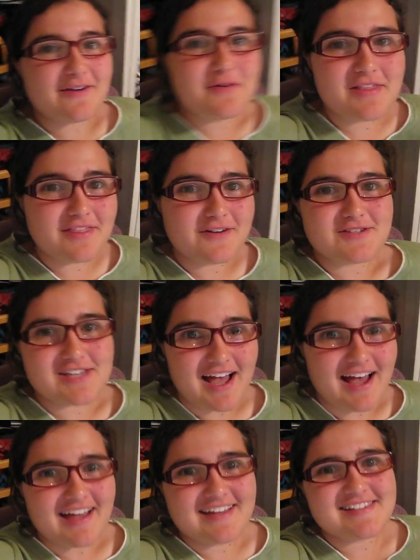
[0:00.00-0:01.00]
with those
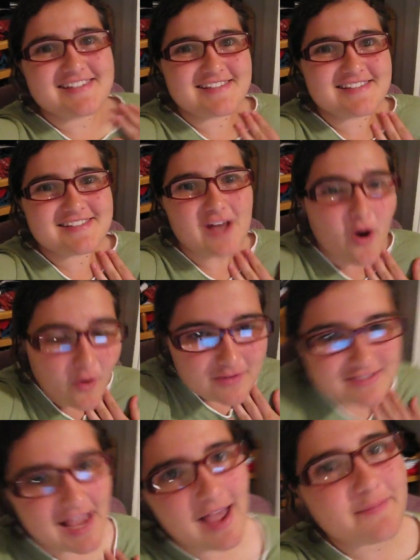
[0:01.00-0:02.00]
guys the whole
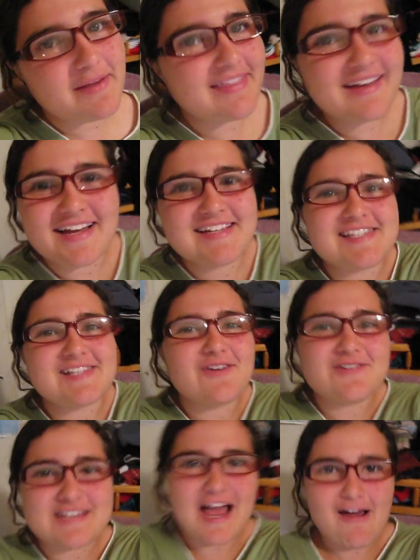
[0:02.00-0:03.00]
time, I think I
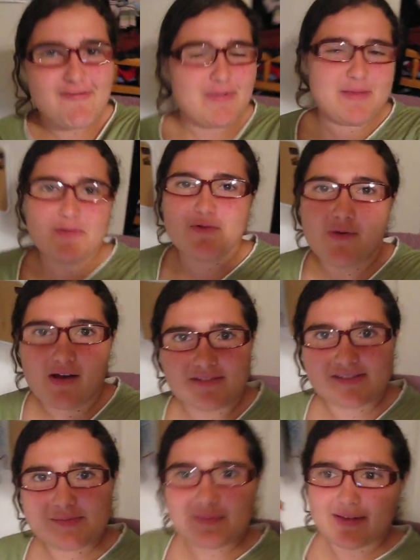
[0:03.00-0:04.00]
slowed down maybe
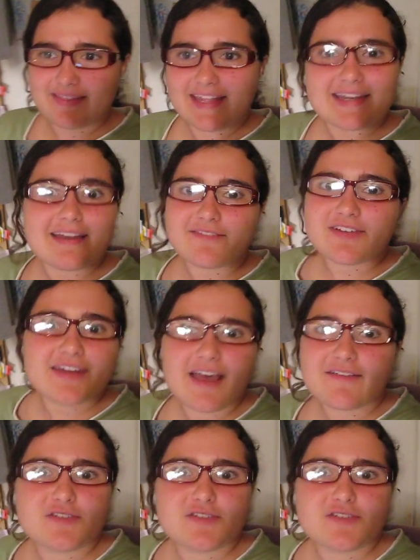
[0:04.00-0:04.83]
once, but they never have